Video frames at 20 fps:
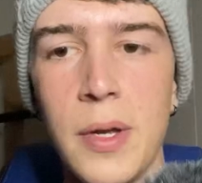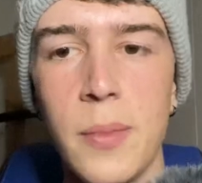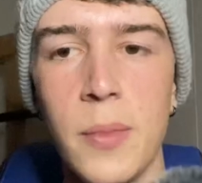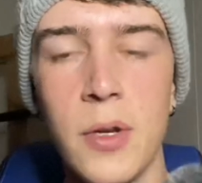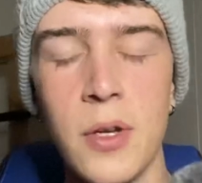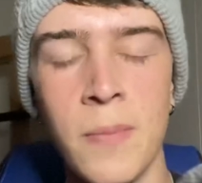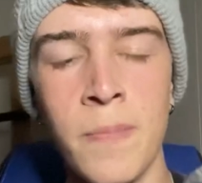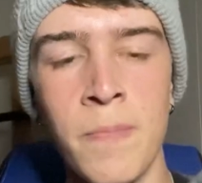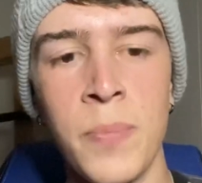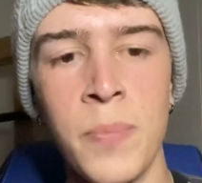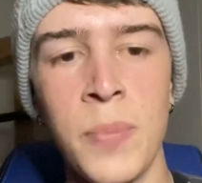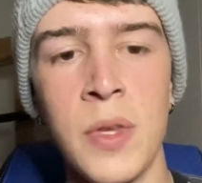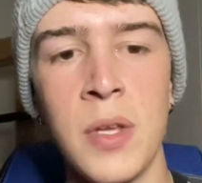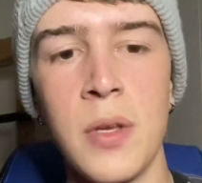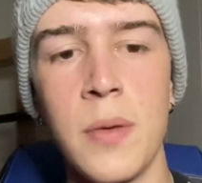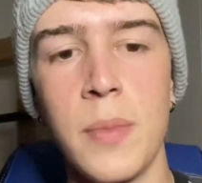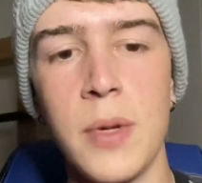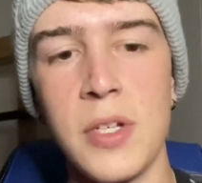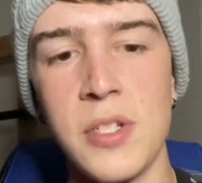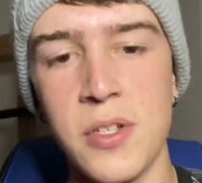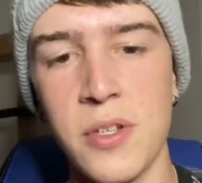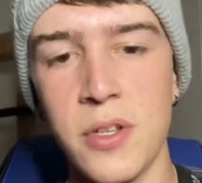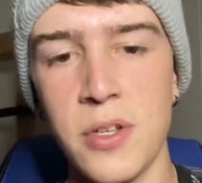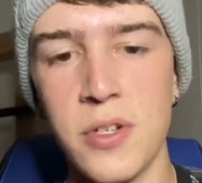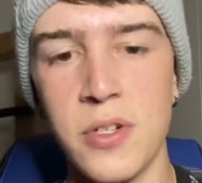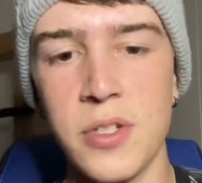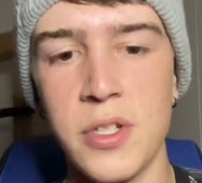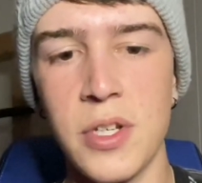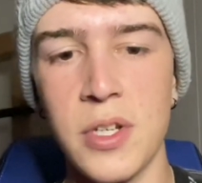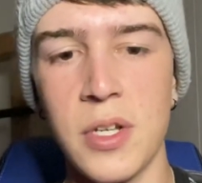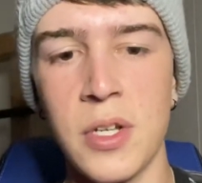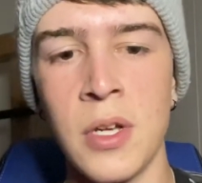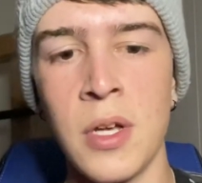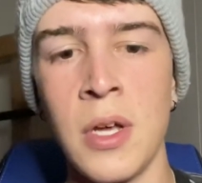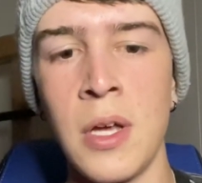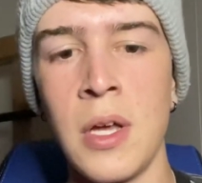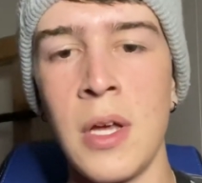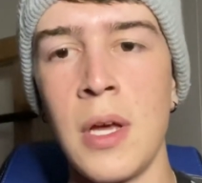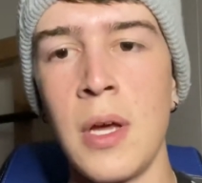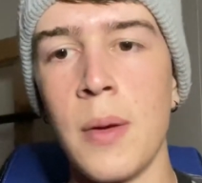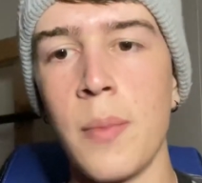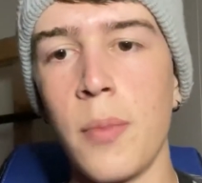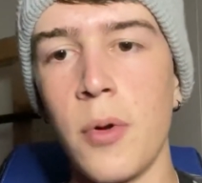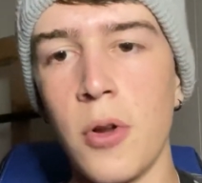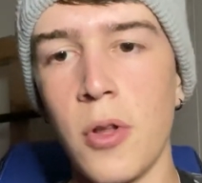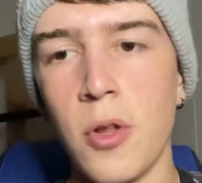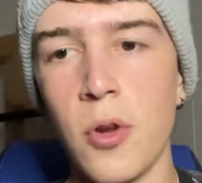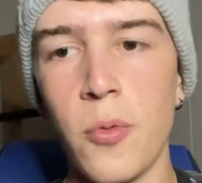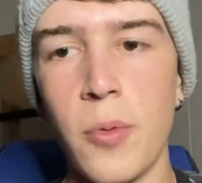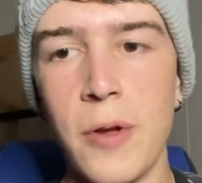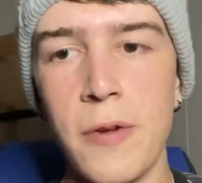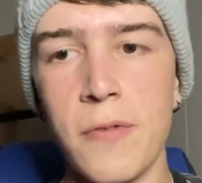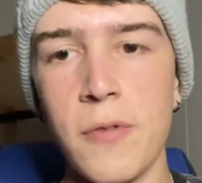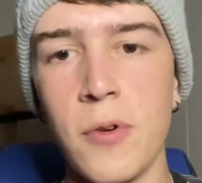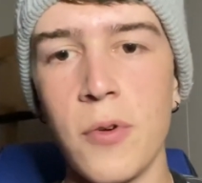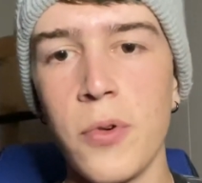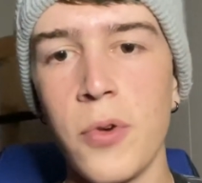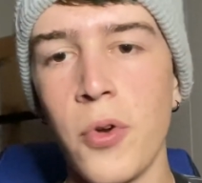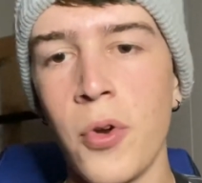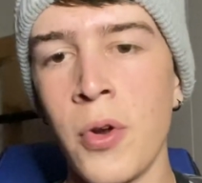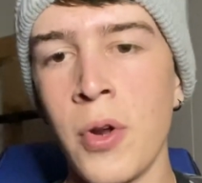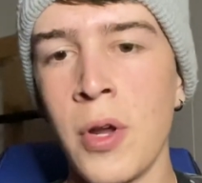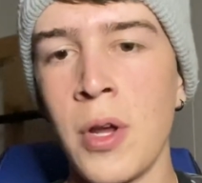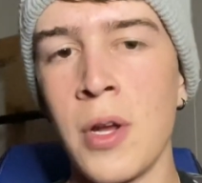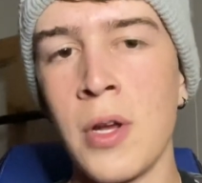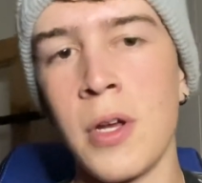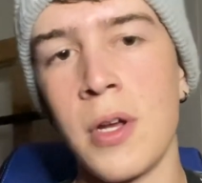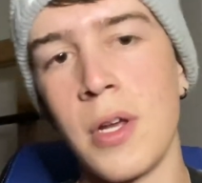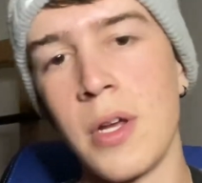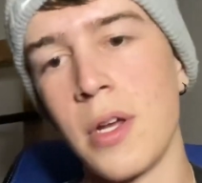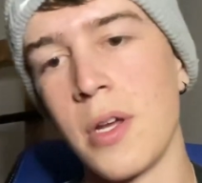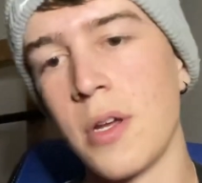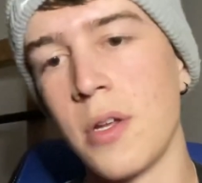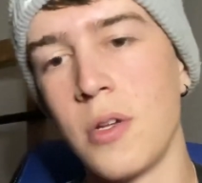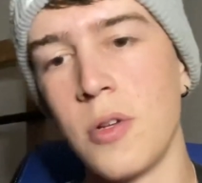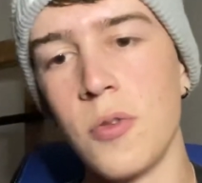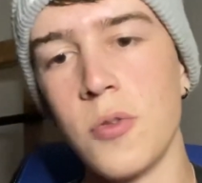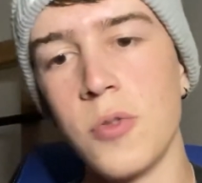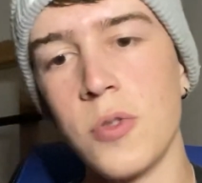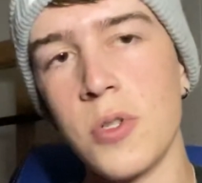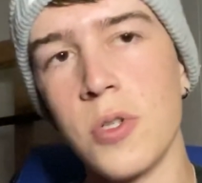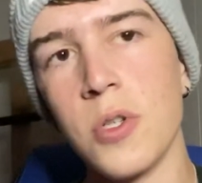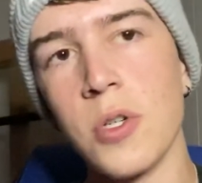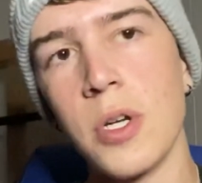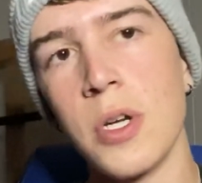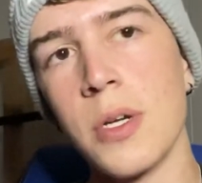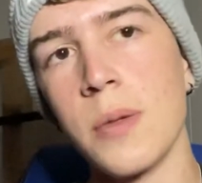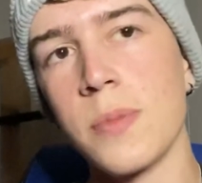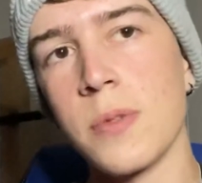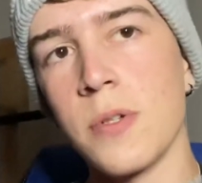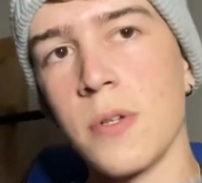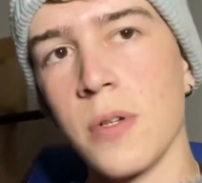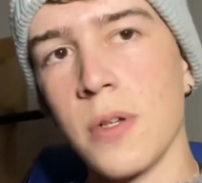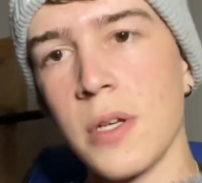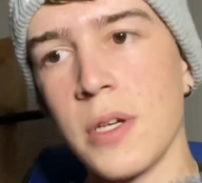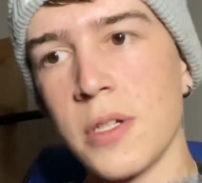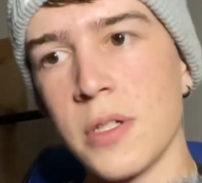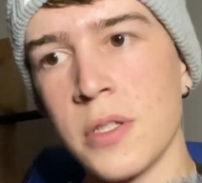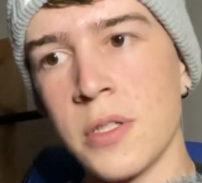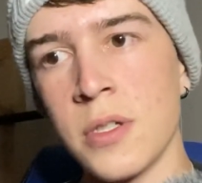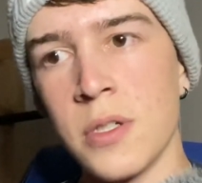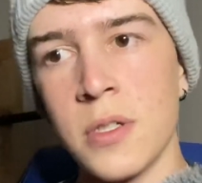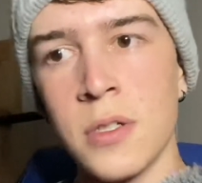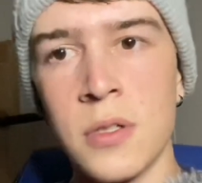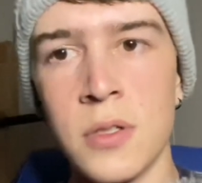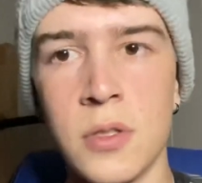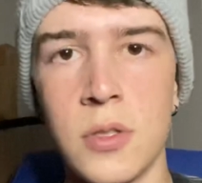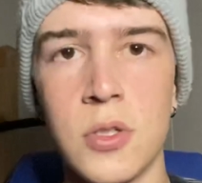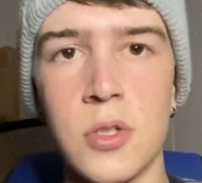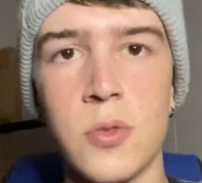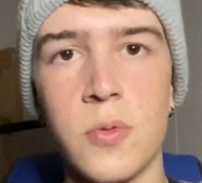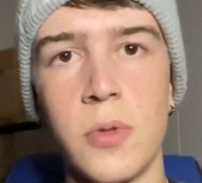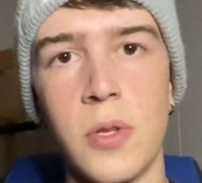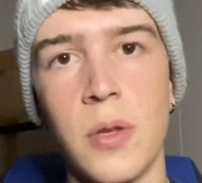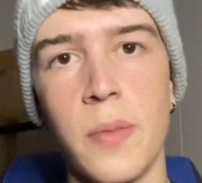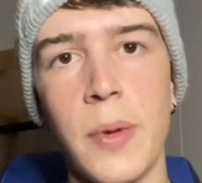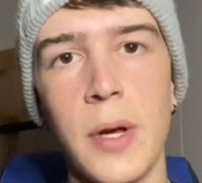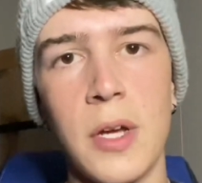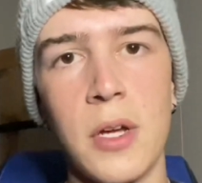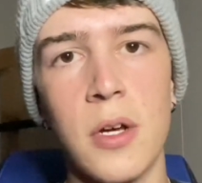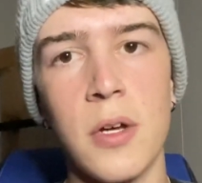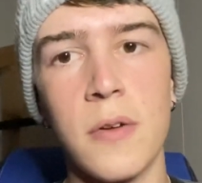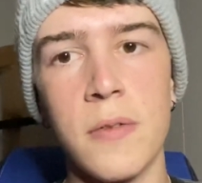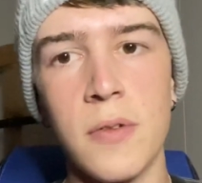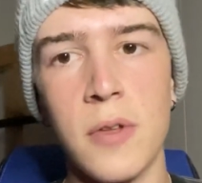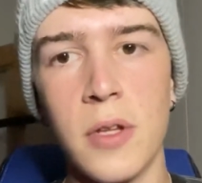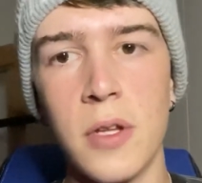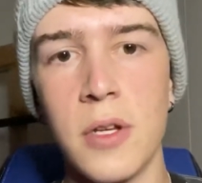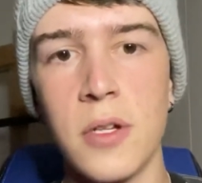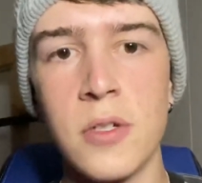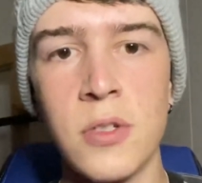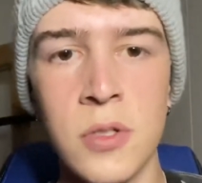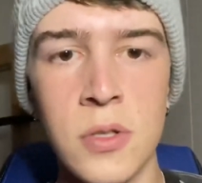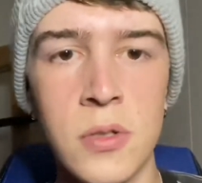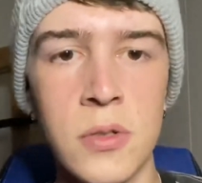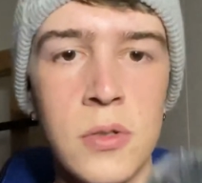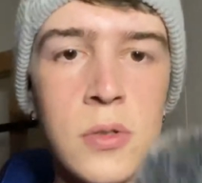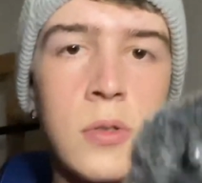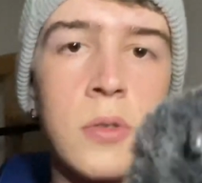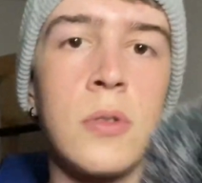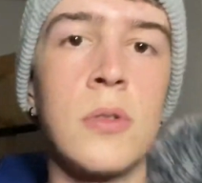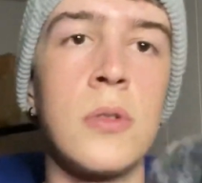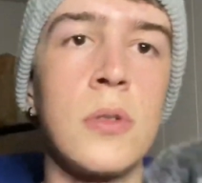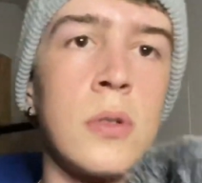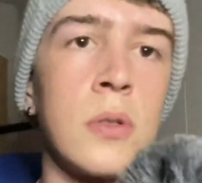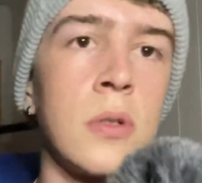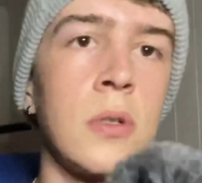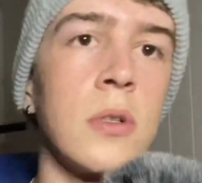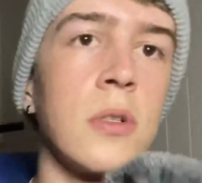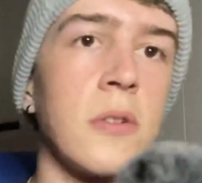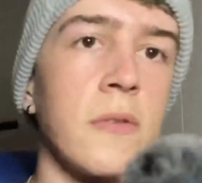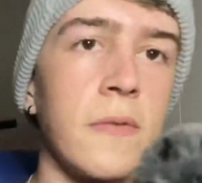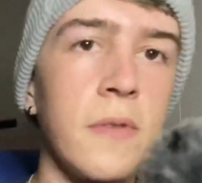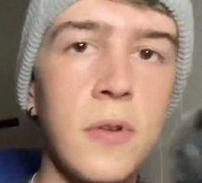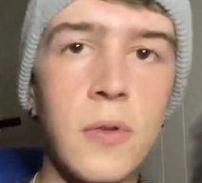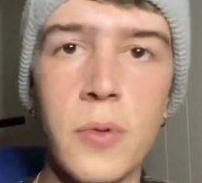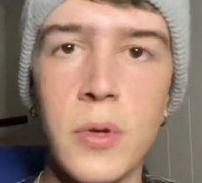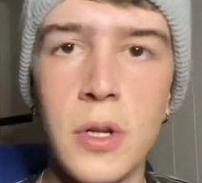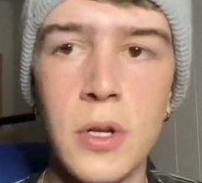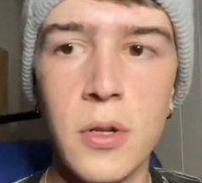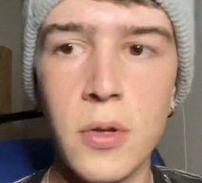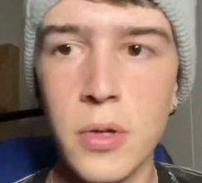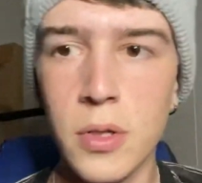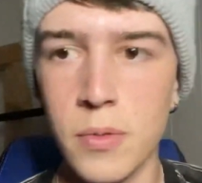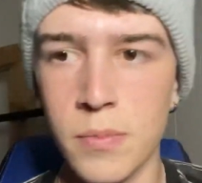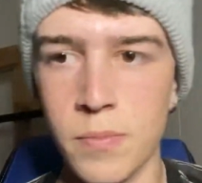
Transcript: But basically just like put a little weight forward and use your hips and your legs to swing the bike off the ledge. It's a fun way to do it.